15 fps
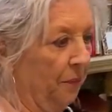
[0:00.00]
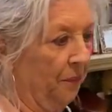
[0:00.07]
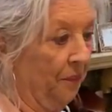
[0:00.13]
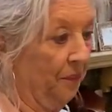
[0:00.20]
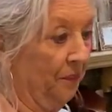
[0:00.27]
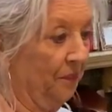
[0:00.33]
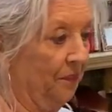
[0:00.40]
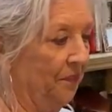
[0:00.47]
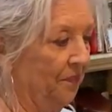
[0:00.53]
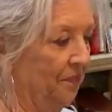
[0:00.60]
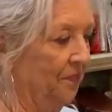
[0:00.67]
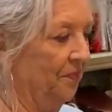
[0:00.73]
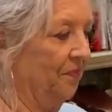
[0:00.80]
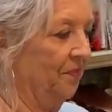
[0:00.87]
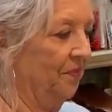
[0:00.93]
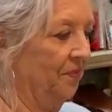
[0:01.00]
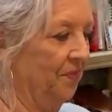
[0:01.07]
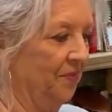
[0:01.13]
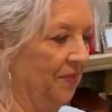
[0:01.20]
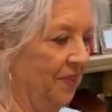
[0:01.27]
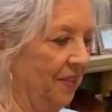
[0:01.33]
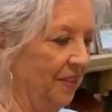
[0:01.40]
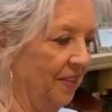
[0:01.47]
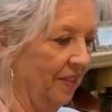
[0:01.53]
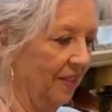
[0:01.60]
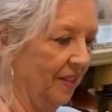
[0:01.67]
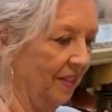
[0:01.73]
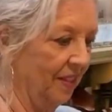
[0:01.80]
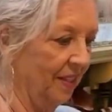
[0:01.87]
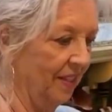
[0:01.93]

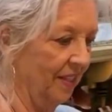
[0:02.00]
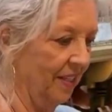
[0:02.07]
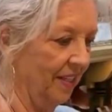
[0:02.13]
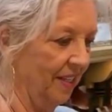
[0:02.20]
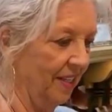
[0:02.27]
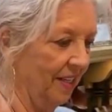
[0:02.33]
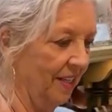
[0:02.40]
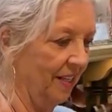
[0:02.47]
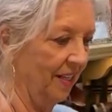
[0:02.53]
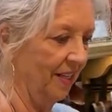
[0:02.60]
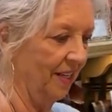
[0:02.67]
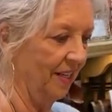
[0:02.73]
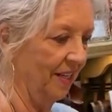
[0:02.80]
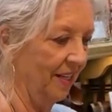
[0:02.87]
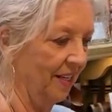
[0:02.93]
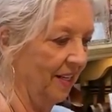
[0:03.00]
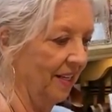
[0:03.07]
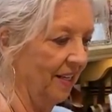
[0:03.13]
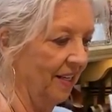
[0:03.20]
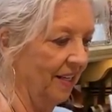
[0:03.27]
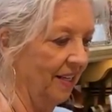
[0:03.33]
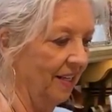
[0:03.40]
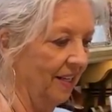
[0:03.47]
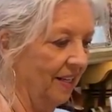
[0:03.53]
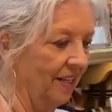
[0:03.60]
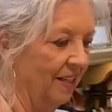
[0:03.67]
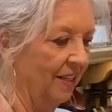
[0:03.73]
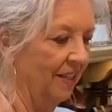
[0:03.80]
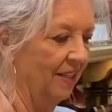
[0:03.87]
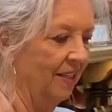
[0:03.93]

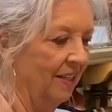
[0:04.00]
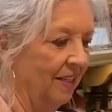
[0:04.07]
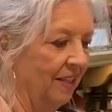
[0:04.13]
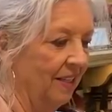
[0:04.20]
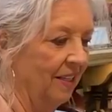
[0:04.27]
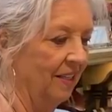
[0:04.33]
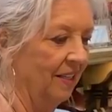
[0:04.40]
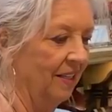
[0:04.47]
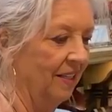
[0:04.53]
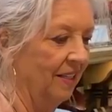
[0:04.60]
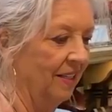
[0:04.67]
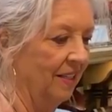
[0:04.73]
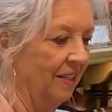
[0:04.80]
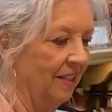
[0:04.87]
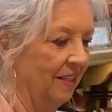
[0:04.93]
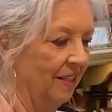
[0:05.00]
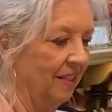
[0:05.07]
Nothing is said.